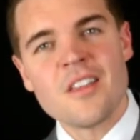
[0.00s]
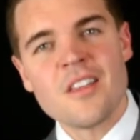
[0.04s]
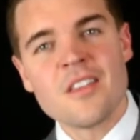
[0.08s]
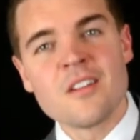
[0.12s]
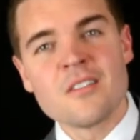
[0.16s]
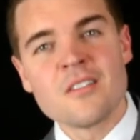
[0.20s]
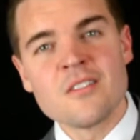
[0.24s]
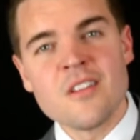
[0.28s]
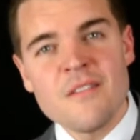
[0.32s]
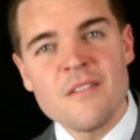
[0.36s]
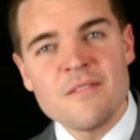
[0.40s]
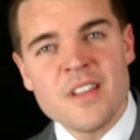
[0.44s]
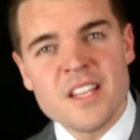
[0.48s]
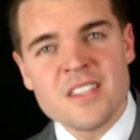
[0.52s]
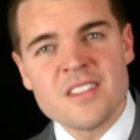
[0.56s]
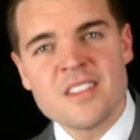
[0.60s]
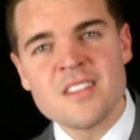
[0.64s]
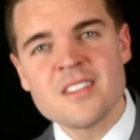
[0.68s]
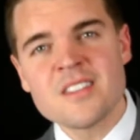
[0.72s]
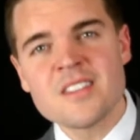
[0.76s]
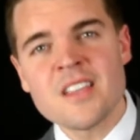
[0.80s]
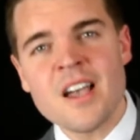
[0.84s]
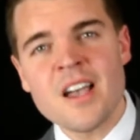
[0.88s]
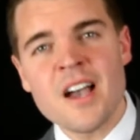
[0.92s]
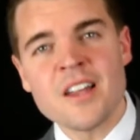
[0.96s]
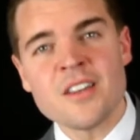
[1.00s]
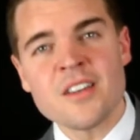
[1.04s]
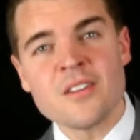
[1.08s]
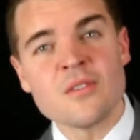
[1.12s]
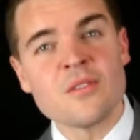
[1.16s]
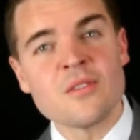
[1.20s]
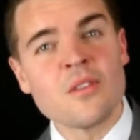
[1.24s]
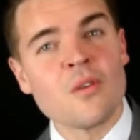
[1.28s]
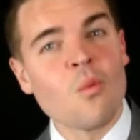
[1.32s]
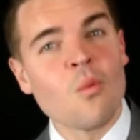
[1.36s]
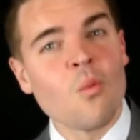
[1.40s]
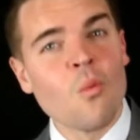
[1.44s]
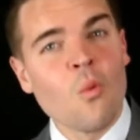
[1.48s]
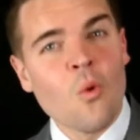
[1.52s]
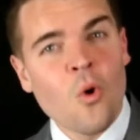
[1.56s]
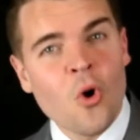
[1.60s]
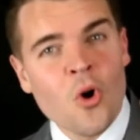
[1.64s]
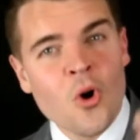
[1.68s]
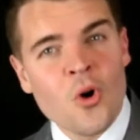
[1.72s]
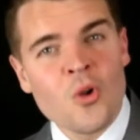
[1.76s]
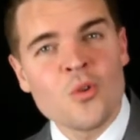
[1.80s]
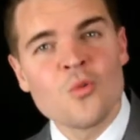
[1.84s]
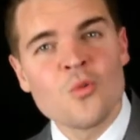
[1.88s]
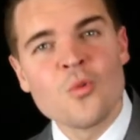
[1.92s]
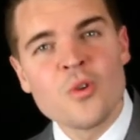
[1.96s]
the love that's inside you, the
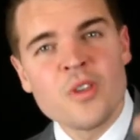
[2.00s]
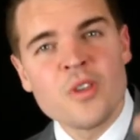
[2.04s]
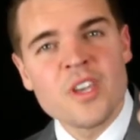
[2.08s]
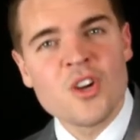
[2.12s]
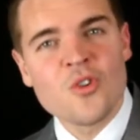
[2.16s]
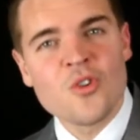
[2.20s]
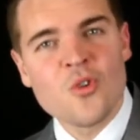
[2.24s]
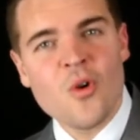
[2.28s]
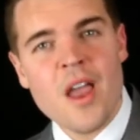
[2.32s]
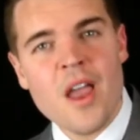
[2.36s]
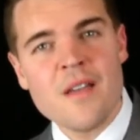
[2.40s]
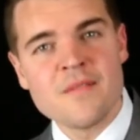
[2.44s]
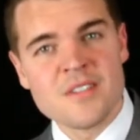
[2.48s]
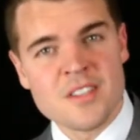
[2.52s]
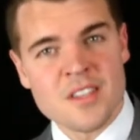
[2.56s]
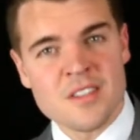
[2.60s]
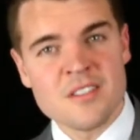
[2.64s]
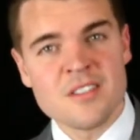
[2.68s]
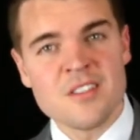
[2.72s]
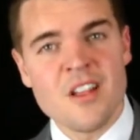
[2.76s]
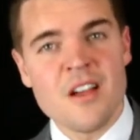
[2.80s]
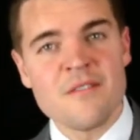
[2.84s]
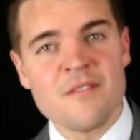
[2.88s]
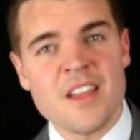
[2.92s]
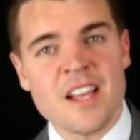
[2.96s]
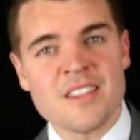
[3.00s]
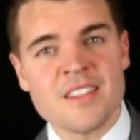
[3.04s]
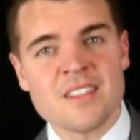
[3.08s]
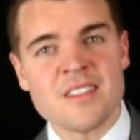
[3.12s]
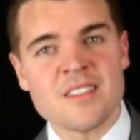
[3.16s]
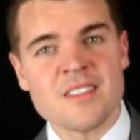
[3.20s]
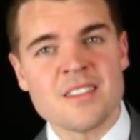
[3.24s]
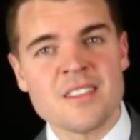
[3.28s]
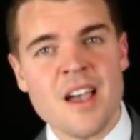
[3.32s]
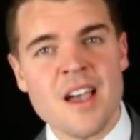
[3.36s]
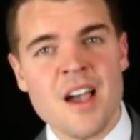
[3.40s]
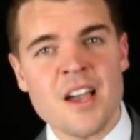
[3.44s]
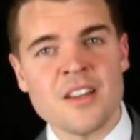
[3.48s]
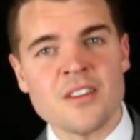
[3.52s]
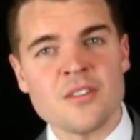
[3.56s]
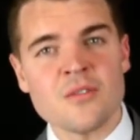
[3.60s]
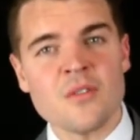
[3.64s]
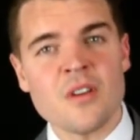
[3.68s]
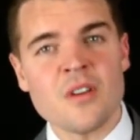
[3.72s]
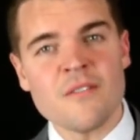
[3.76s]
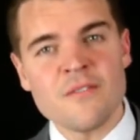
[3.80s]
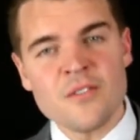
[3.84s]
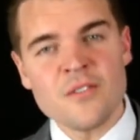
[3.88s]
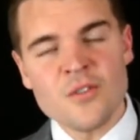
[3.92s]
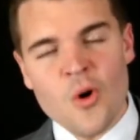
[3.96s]
world really craves this love that's inside you.
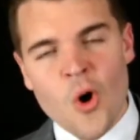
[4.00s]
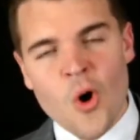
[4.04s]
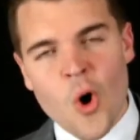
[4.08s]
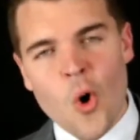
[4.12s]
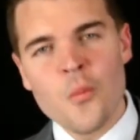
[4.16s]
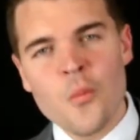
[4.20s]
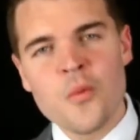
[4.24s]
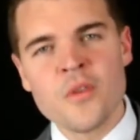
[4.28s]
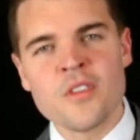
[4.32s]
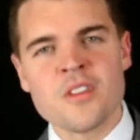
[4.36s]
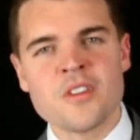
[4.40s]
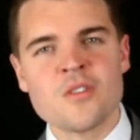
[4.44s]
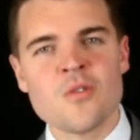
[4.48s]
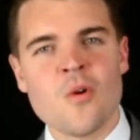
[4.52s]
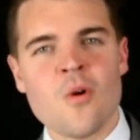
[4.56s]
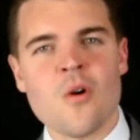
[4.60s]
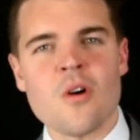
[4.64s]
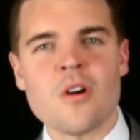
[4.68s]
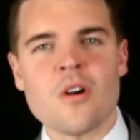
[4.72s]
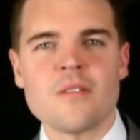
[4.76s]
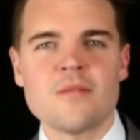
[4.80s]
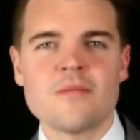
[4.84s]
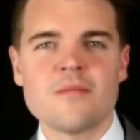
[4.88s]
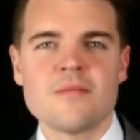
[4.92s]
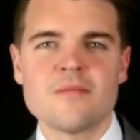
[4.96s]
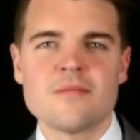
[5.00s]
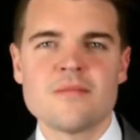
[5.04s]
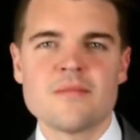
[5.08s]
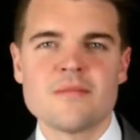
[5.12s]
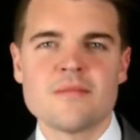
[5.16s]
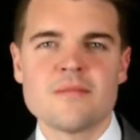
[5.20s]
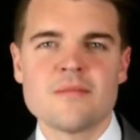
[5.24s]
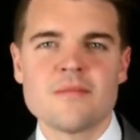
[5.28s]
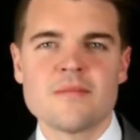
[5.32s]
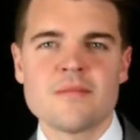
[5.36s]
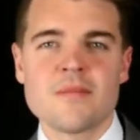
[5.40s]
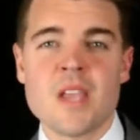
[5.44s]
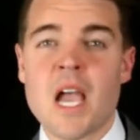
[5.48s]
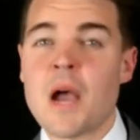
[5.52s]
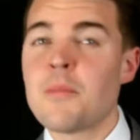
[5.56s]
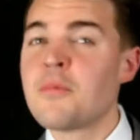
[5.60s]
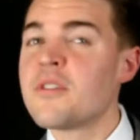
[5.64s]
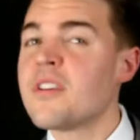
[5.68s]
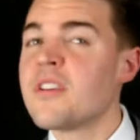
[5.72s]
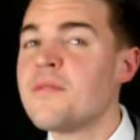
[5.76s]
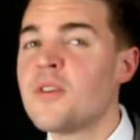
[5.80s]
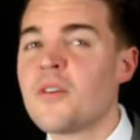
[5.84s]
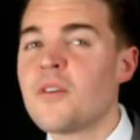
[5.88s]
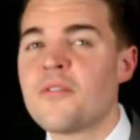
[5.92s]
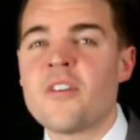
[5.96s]
If you open the door, I
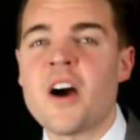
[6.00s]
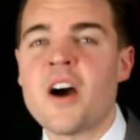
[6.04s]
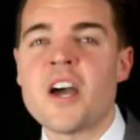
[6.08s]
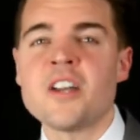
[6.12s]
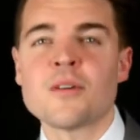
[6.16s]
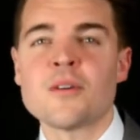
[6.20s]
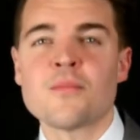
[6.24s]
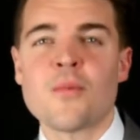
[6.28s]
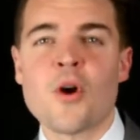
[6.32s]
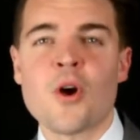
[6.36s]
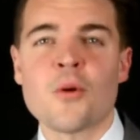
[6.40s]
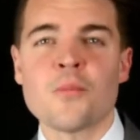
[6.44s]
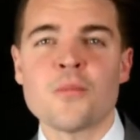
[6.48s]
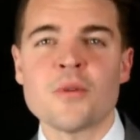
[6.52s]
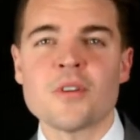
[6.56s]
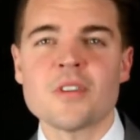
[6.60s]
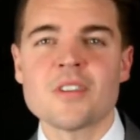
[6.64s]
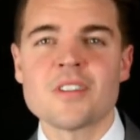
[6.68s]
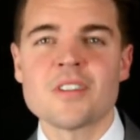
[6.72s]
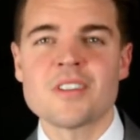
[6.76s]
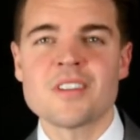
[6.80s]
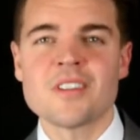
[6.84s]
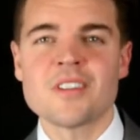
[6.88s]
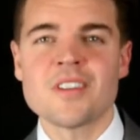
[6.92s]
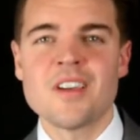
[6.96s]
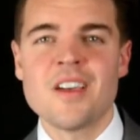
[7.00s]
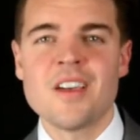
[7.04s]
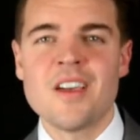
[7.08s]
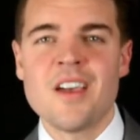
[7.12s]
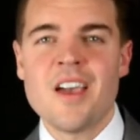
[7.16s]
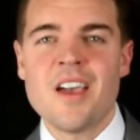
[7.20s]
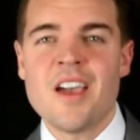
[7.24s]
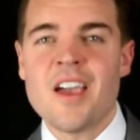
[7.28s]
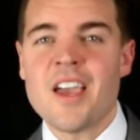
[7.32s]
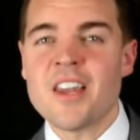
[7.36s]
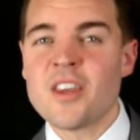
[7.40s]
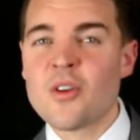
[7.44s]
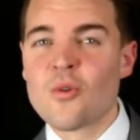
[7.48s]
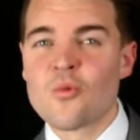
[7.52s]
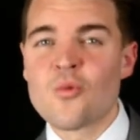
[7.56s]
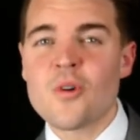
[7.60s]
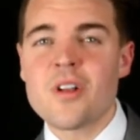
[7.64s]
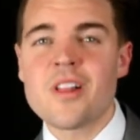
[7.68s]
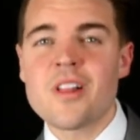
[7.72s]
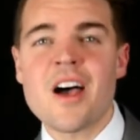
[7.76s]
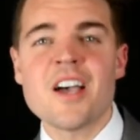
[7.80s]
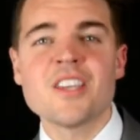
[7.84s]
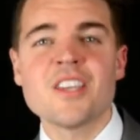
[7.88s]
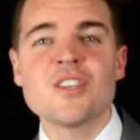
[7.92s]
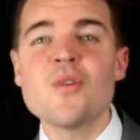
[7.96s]
believe you'll find your purpose. And you'll
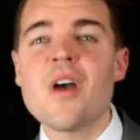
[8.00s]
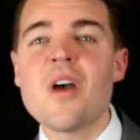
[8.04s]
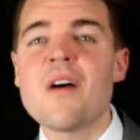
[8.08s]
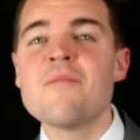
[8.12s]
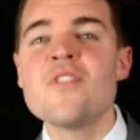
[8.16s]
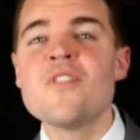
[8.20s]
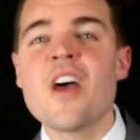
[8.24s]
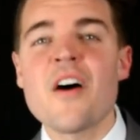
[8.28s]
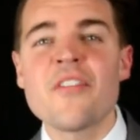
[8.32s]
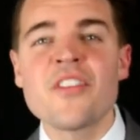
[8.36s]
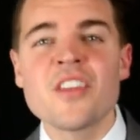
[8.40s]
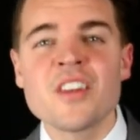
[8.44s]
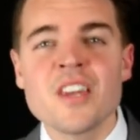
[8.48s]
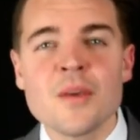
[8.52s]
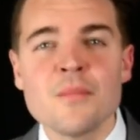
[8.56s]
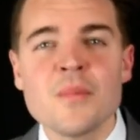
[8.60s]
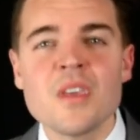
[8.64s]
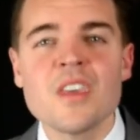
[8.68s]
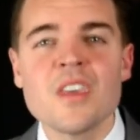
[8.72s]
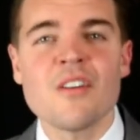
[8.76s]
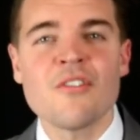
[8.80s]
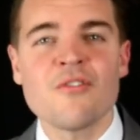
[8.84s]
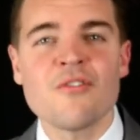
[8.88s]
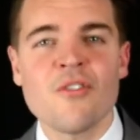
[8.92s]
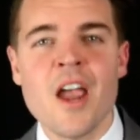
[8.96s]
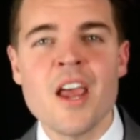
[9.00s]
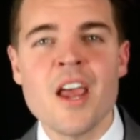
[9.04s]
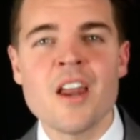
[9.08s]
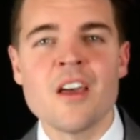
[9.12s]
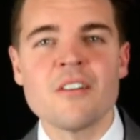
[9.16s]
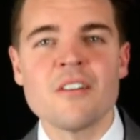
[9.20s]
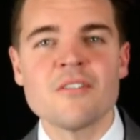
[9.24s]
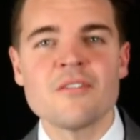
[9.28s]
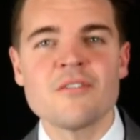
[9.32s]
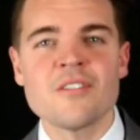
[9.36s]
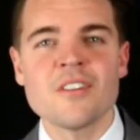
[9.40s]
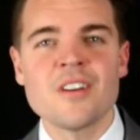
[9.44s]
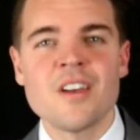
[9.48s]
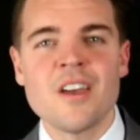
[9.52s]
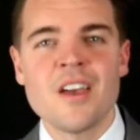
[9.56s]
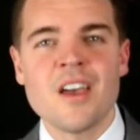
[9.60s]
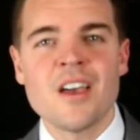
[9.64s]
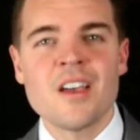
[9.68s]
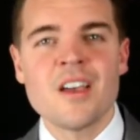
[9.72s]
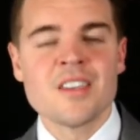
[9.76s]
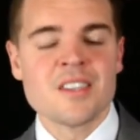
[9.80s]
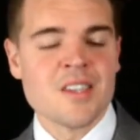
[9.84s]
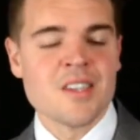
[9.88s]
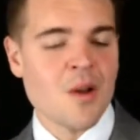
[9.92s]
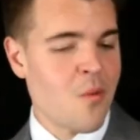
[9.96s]
realize you have nothing to be afraid of.
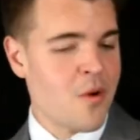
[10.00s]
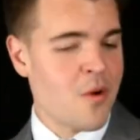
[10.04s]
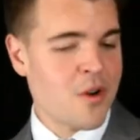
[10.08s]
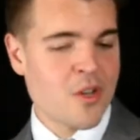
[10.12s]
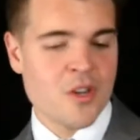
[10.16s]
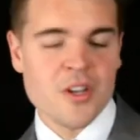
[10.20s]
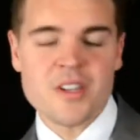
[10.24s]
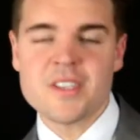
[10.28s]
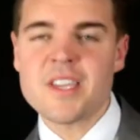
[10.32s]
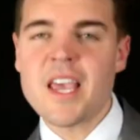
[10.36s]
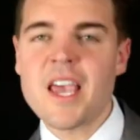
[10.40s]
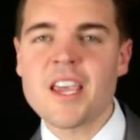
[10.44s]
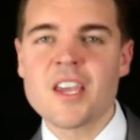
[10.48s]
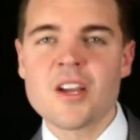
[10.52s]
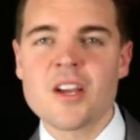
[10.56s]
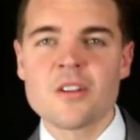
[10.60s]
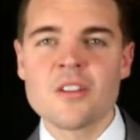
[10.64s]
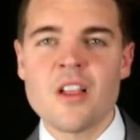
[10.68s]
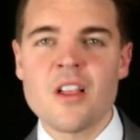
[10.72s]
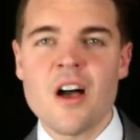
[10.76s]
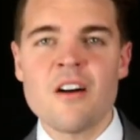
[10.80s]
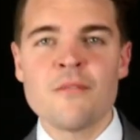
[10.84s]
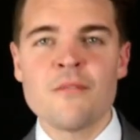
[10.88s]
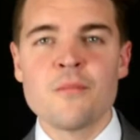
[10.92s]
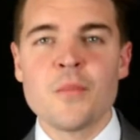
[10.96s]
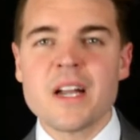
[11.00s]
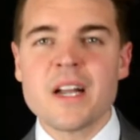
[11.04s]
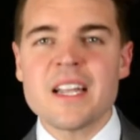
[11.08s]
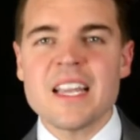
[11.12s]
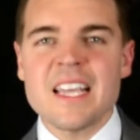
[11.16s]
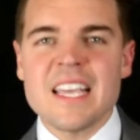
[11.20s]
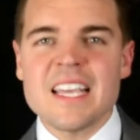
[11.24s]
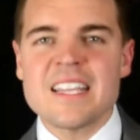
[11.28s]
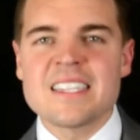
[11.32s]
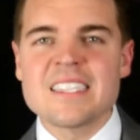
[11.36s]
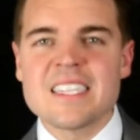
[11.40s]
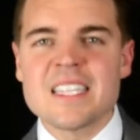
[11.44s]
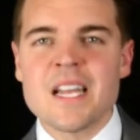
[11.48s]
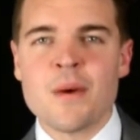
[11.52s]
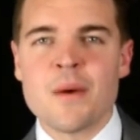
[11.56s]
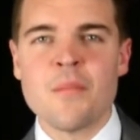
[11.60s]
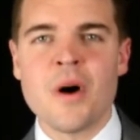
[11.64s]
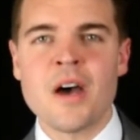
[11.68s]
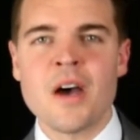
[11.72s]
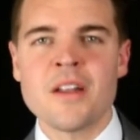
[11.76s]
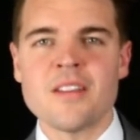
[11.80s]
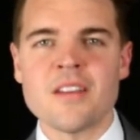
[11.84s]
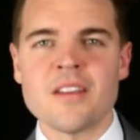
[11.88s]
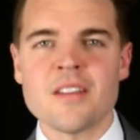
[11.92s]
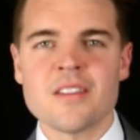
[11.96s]
Someone could take your love, but it's in
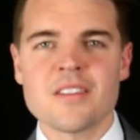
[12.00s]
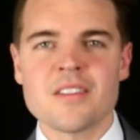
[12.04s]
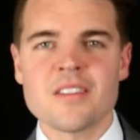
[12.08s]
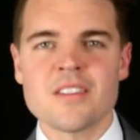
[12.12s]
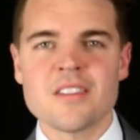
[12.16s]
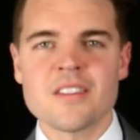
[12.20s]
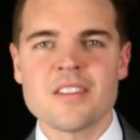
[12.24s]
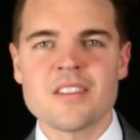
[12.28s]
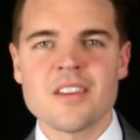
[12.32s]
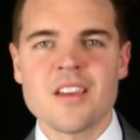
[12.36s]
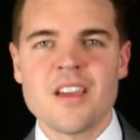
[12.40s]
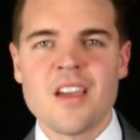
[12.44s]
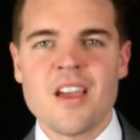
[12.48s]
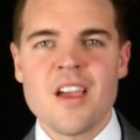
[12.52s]
abundance.